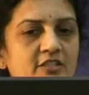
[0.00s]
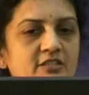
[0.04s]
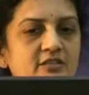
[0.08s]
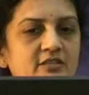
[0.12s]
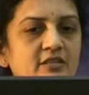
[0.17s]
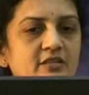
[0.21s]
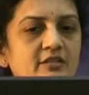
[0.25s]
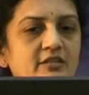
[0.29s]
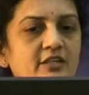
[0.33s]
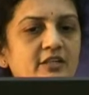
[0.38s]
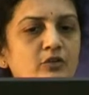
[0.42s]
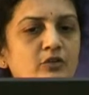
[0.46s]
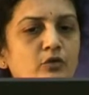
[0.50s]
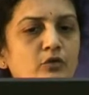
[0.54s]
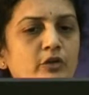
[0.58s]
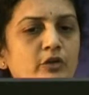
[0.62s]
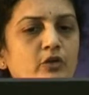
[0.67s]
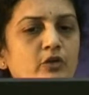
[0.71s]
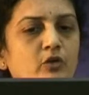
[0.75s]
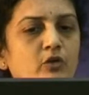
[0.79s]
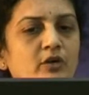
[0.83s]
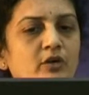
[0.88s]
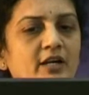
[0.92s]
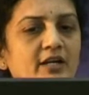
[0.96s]
a
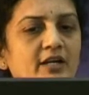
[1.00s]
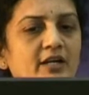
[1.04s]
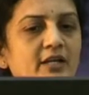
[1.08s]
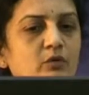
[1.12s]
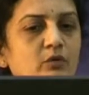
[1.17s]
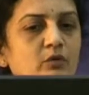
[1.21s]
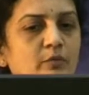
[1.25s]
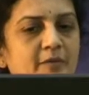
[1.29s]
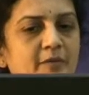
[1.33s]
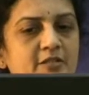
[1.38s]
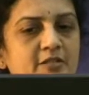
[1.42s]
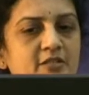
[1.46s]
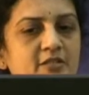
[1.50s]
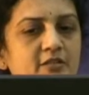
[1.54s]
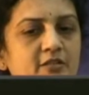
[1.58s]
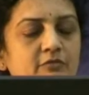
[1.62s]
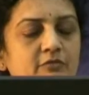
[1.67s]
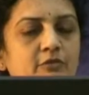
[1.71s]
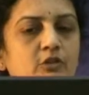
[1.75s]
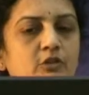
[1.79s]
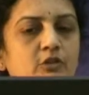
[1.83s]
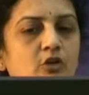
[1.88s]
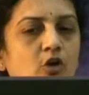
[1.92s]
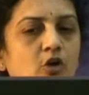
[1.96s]
32-year-old lady who
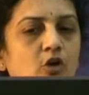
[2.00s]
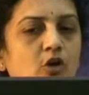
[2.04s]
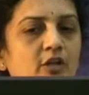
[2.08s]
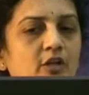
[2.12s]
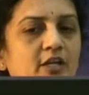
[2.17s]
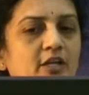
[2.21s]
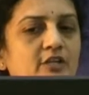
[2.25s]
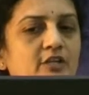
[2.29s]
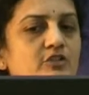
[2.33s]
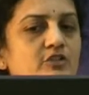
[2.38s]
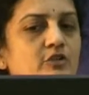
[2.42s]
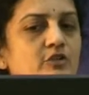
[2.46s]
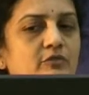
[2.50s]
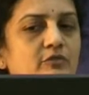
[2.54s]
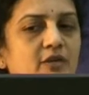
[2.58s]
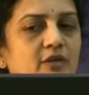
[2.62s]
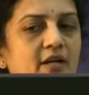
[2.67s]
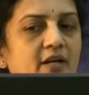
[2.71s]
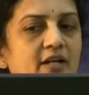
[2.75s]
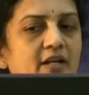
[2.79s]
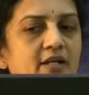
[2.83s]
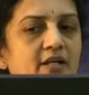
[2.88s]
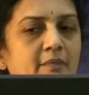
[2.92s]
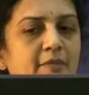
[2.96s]
presented with claudication of the
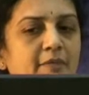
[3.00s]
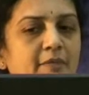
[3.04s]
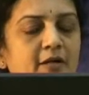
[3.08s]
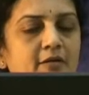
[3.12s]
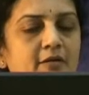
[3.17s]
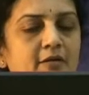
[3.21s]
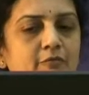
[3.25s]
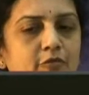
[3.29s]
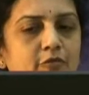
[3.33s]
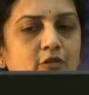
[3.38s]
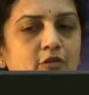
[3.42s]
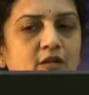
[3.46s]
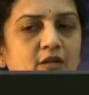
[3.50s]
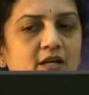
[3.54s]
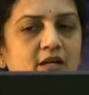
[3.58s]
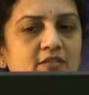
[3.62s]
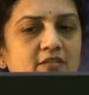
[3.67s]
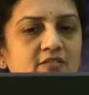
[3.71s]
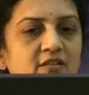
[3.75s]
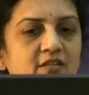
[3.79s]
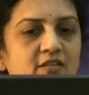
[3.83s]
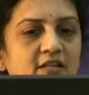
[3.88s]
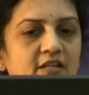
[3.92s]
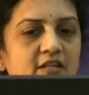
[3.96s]
right upper limb for the
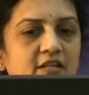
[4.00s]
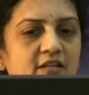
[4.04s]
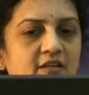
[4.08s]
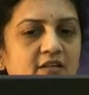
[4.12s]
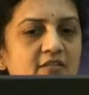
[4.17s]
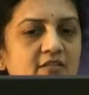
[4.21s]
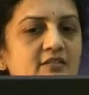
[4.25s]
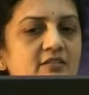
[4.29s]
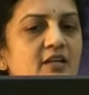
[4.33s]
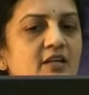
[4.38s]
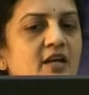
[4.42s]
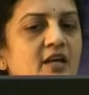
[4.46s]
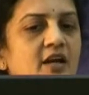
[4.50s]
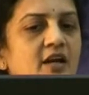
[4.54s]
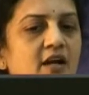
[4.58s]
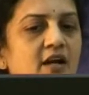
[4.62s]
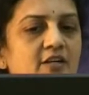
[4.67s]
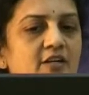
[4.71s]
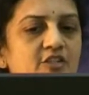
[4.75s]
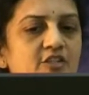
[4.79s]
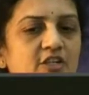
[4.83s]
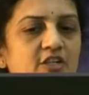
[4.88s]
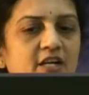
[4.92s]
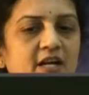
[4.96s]
last 3 years,
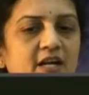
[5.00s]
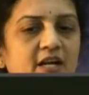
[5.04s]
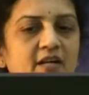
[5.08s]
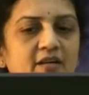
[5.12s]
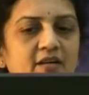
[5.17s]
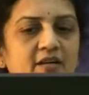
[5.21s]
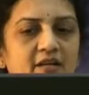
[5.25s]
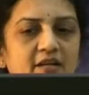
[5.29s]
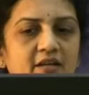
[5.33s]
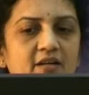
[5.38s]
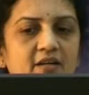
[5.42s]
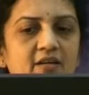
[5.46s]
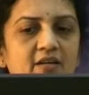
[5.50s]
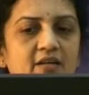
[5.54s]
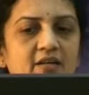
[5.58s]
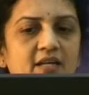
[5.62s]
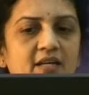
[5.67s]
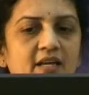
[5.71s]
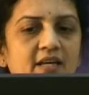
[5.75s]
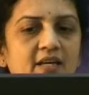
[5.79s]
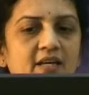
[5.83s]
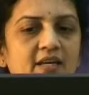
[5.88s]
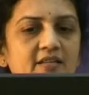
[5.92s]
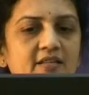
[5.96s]
and she had recurrent
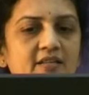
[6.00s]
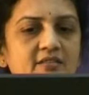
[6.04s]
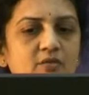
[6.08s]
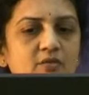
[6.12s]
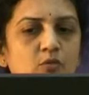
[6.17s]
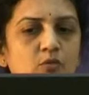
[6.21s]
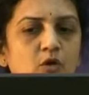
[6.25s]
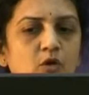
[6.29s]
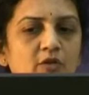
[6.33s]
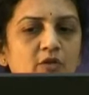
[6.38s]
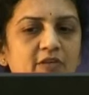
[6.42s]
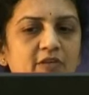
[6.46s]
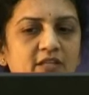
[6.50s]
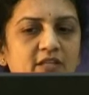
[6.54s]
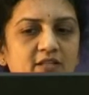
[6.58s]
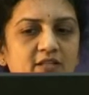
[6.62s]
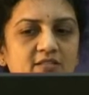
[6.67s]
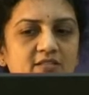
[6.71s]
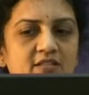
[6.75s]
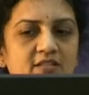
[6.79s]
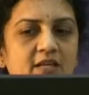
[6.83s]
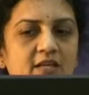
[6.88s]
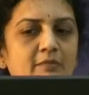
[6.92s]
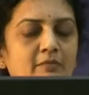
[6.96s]
TIAs involving the
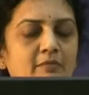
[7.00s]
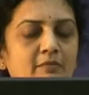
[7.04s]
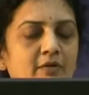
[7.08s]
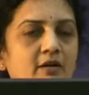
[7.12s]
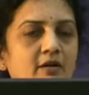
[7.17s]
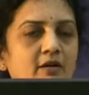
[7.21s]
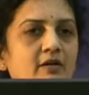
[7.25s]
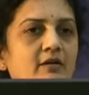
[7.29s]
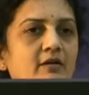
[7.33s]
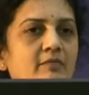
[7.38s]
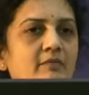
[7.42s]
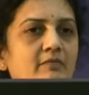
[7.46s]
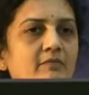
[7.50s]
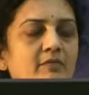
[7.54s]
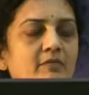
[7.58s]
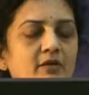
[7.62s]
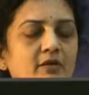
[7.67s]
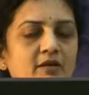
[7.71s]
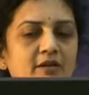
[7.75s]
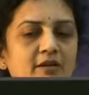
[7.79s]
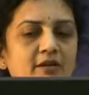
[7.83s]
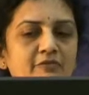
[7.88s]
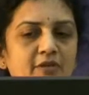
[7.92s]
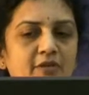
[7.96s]
same
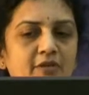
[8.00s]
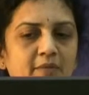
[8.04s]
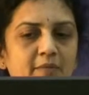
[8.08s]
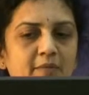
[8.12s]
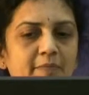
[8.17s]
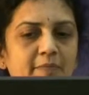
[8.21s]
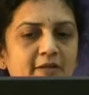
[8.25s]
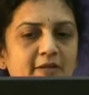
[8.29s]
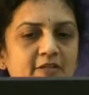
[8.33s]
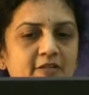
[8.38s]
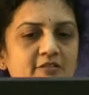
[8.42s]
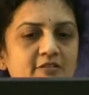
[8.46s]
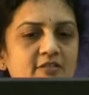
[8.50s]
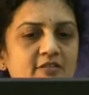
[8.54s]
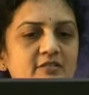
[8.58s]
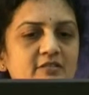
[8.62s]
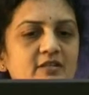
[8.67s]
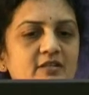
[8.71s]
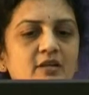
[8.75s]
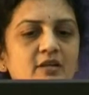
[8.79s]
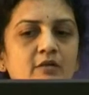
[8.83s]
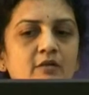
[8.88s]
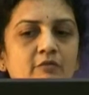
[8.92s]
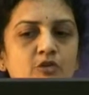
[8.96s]
left hemiparesis,
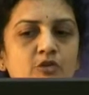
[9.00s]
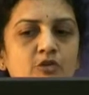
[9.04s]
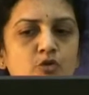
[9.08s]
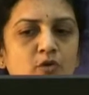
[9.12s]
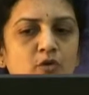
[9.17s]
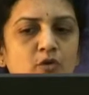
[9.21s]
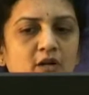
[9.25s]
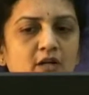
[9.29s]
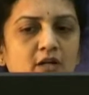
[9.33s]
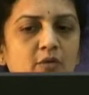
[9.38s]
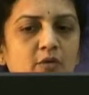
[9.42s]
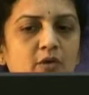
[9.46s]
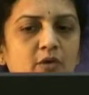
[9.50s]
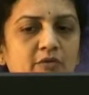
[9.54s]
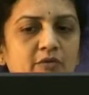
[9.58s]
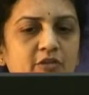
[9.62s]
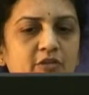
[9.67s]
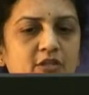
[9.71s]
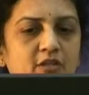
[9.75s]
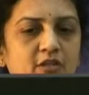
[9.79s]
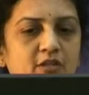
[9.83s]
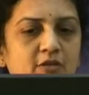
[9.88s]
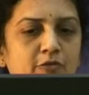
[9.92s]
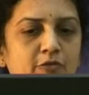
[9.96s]
which would recover
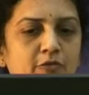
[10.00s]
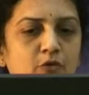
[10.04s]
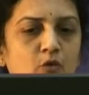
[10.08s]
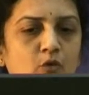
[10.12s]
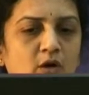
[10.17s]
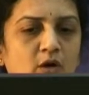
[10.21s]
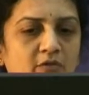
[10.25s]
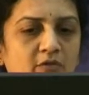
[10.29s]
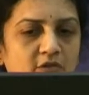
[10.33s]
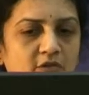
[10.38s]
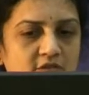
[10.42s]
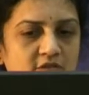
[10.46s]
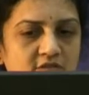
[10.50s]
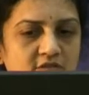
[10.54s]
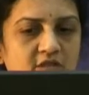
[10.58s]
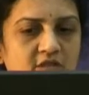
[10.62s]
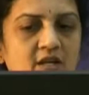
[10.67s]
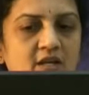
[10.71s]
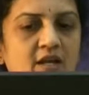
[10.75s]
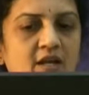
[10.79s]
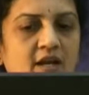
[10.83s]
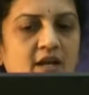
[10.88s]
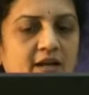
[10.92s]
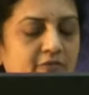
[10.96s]
within a few hours.
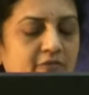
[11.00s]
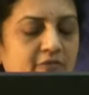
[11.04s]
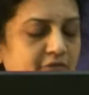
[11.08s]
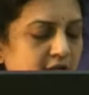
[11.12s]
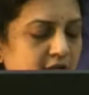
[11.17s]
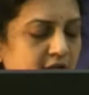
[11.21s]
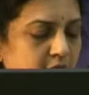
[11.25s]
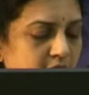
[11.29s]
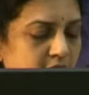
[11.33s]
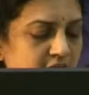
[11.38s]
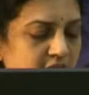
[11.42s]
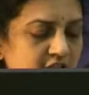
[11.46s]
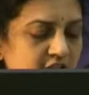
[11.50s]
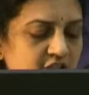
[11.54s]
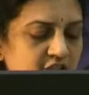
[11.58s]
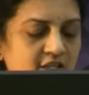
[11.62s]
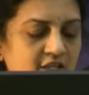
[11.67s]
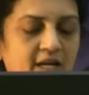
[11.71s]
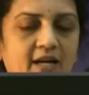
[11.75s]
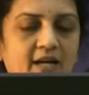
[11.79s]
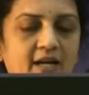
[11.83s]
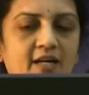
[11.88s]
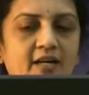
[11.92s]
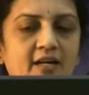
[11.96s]
And frequently she
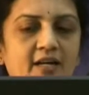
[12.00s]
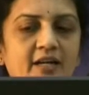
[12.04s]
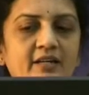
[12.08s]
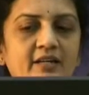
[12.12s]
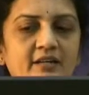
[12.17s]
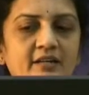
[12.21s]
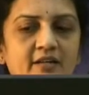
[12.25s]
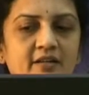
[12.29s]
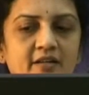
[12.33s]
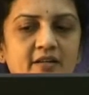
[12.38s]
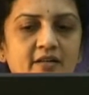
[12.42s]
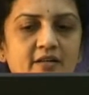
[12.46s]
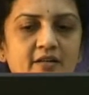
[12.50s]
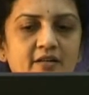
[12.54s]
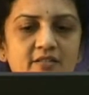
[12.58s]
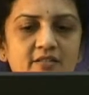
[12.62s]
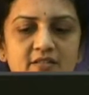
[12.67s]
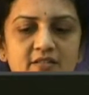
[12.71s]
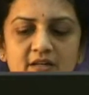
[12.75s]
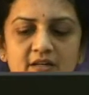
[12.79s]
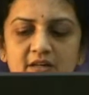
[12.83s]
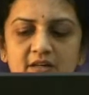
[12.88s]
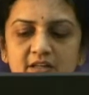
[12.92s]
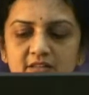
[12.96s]
had lightheadedness
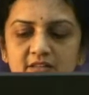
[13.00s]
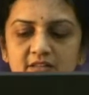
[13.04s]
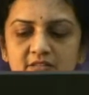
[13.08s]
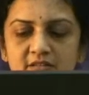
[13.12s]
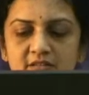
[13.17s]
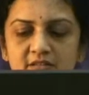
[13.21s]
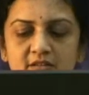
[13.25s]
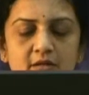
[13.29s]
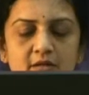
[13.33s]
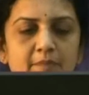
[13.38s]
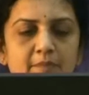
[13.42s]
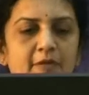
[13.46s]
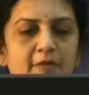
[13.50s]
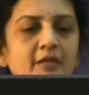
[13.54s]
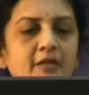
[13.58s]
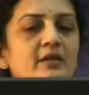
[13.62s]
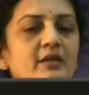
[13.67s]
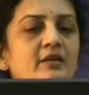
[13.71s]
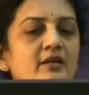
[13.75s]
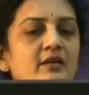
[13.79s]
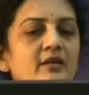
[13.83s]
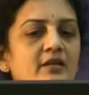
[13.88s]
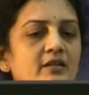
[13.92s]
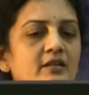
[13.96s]
and near syncope
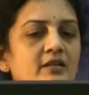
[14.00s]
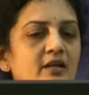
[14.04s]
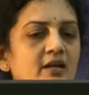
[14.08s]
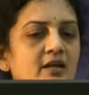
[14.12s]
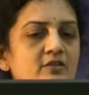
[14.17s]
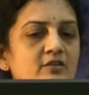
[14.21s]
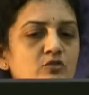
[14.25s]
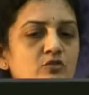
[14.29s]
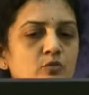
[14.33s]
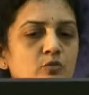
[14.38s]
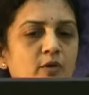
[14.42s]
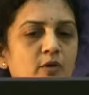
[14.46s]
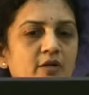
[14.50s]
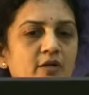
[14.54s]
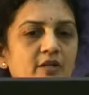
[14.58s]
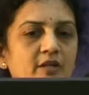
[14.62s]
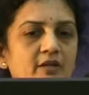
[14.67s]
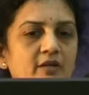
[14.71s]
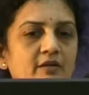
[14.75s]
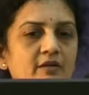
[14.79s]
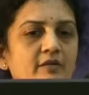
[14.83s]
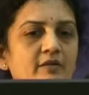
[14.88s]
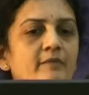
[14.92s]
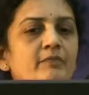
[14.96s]
in the last 1
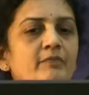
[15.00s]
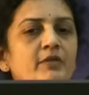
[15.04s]
year.